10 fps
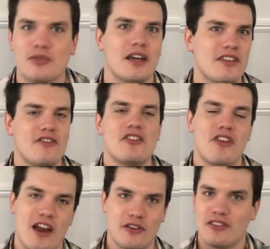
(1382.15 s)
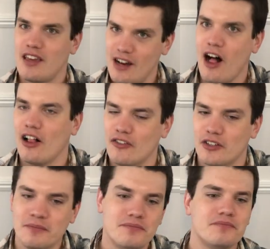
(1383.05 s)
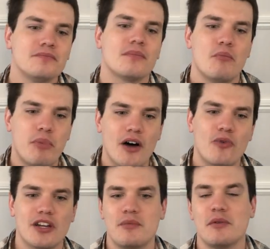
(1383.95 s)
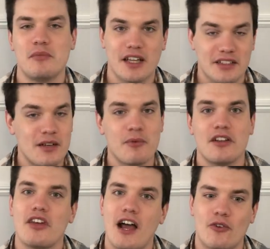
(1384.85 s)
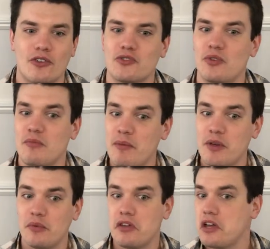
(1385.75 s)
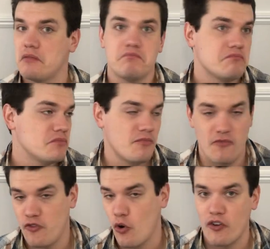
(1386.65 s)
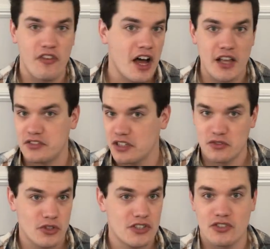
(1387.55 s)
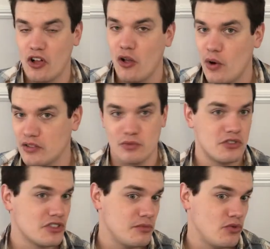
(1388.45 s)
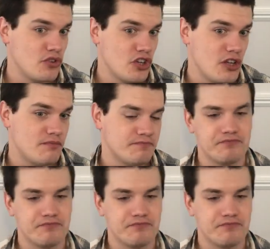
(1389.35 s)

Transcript: So we have to have enough arrows to hit all of them, but we're going to be able to make a separate attack roll. So we might be able to hit 4, 5, 6 creatures all at once, which is going to be really good.